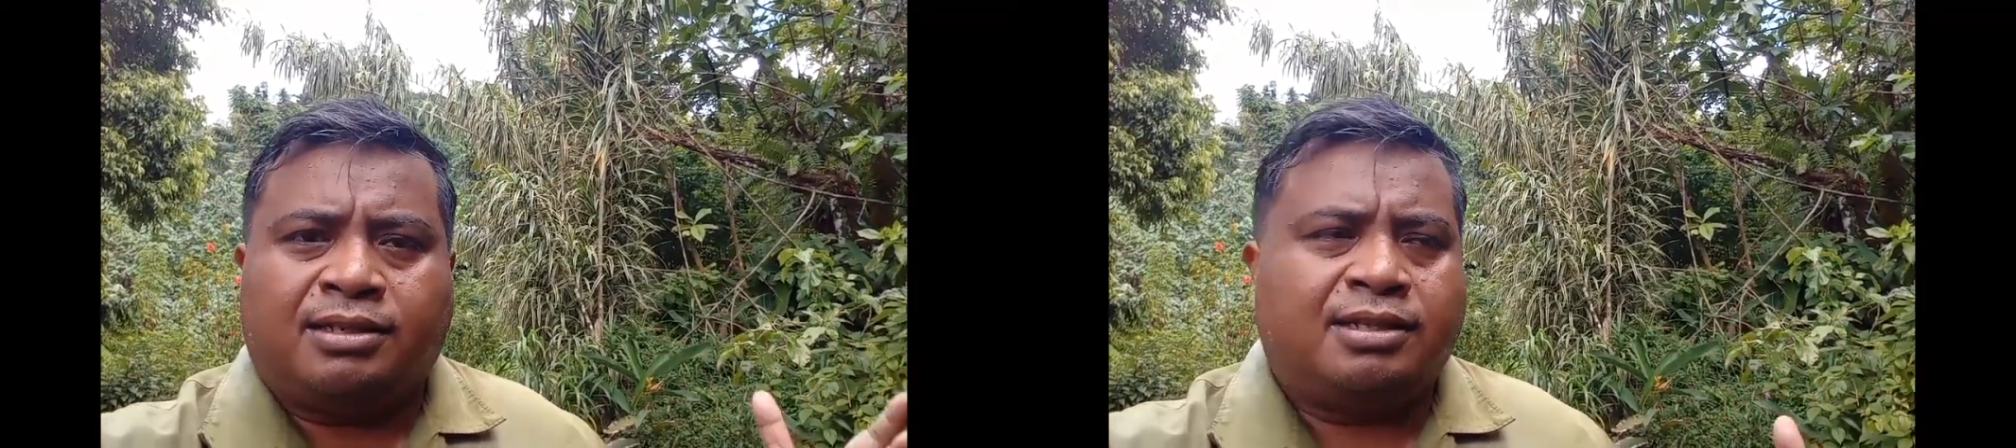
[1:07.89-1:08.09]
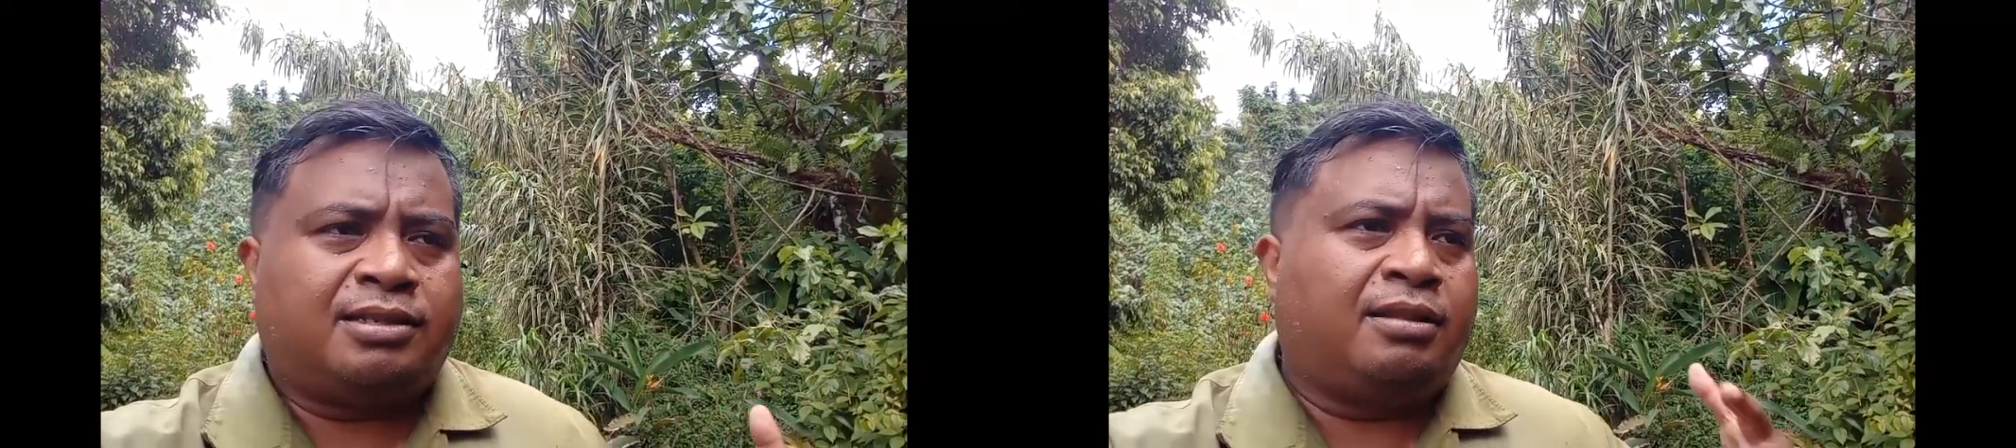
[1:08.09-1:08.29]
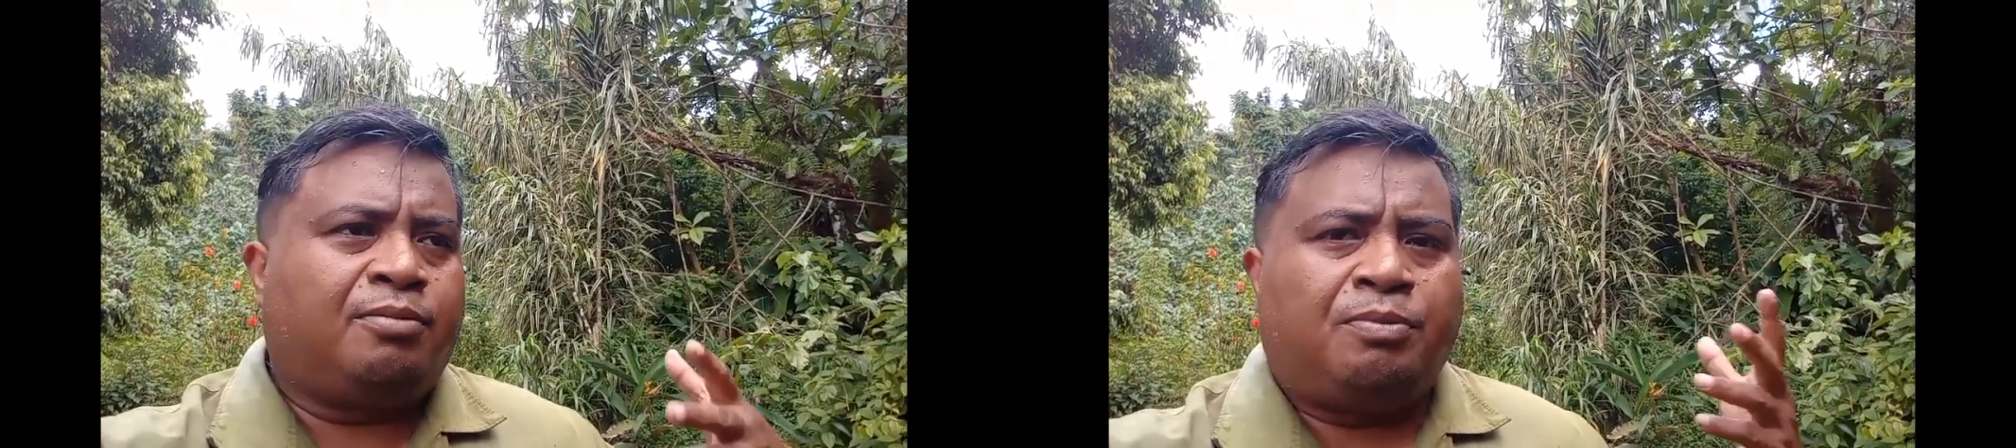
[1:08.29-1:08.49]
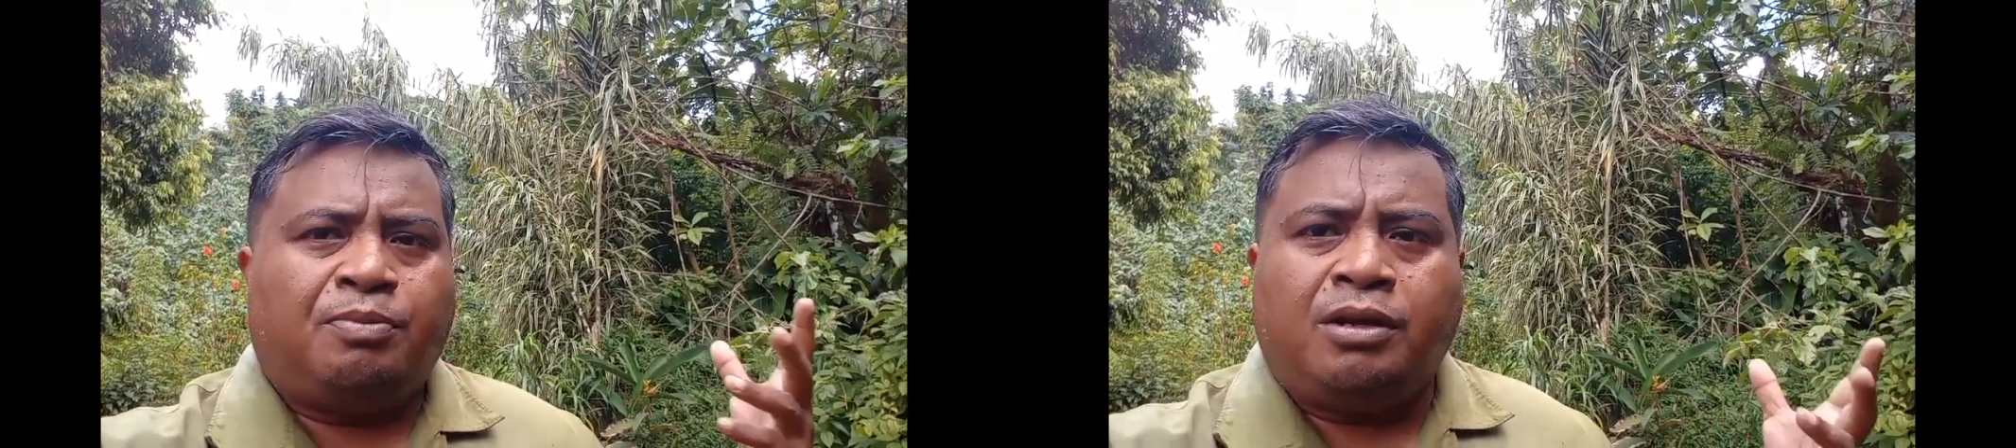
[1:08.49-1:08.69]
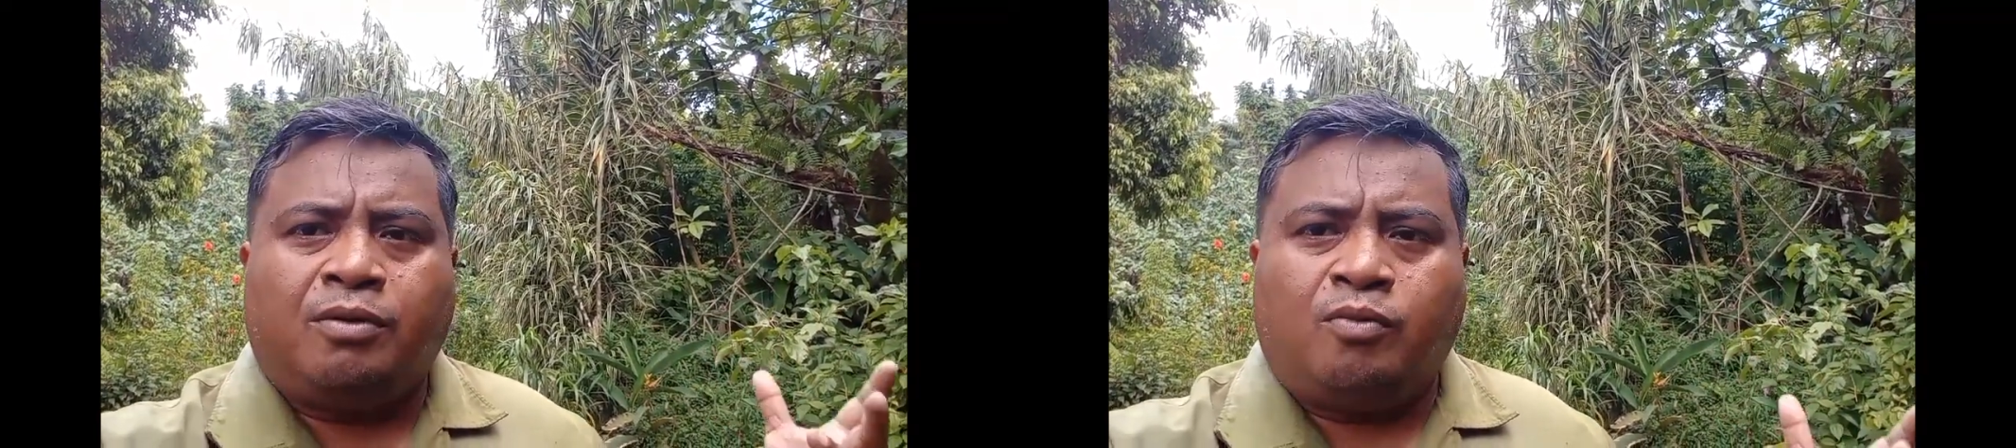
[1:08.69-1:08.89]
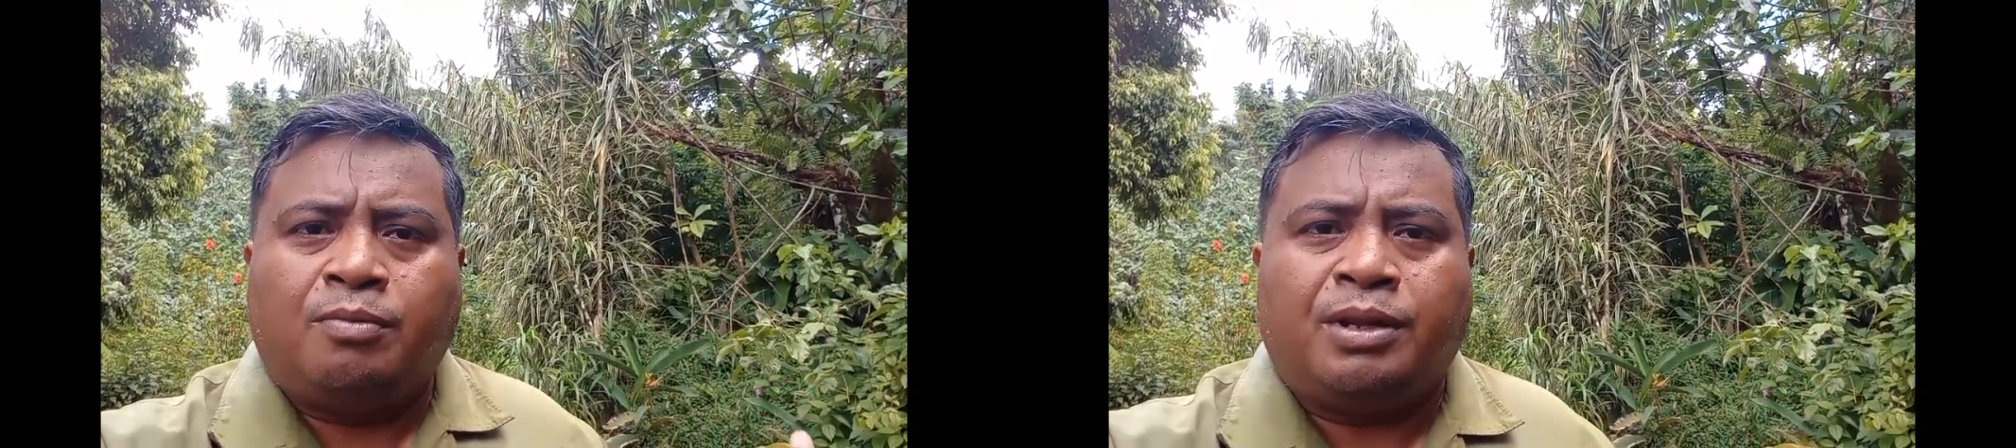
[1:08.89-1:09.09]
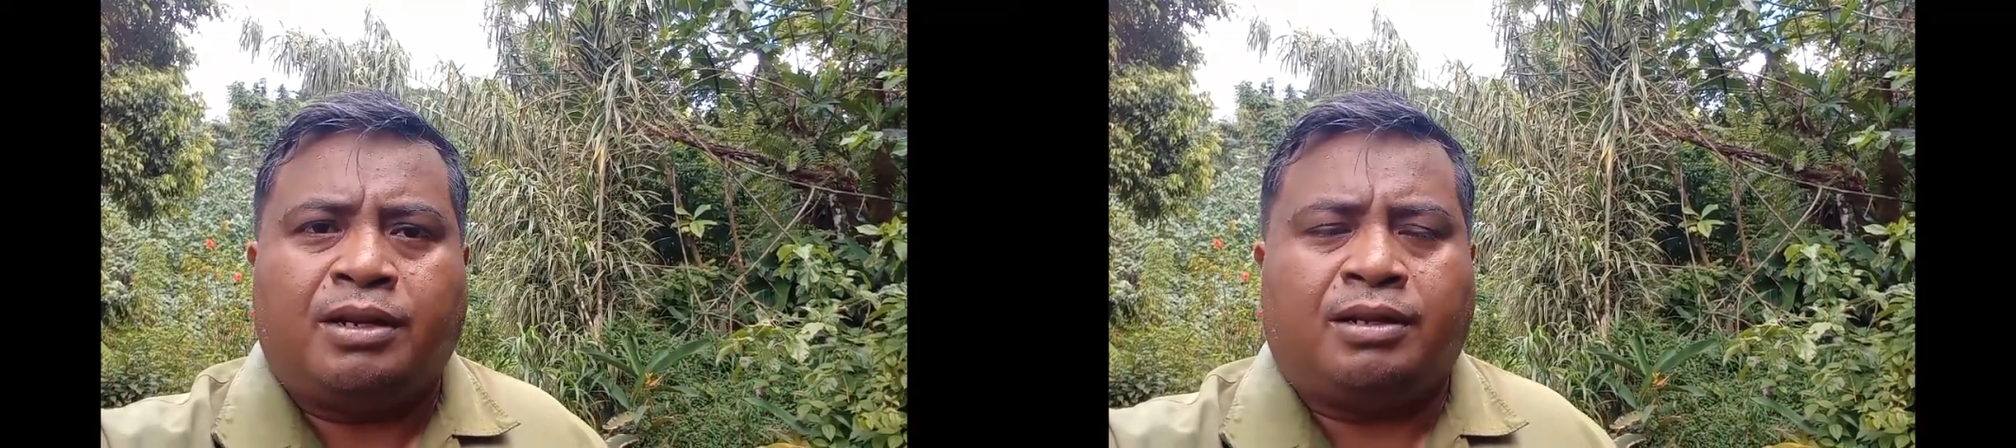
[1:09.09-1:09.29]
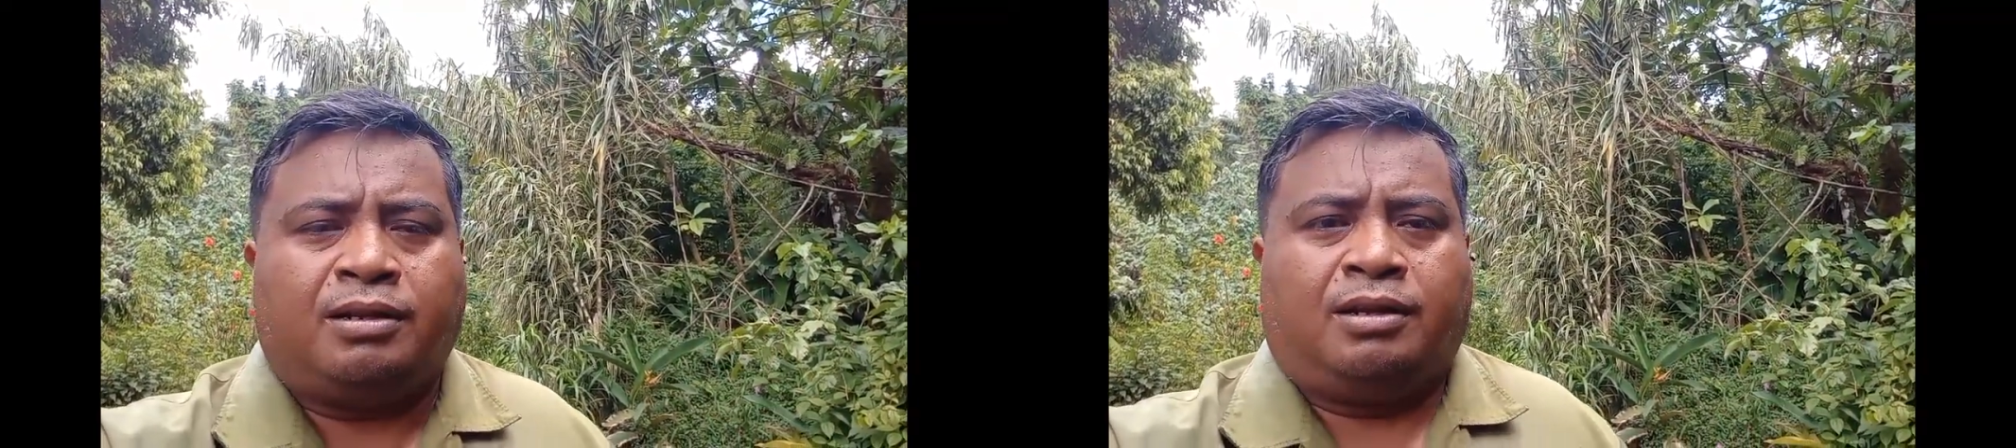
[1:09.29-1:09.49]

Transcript: and they celebrate being a woman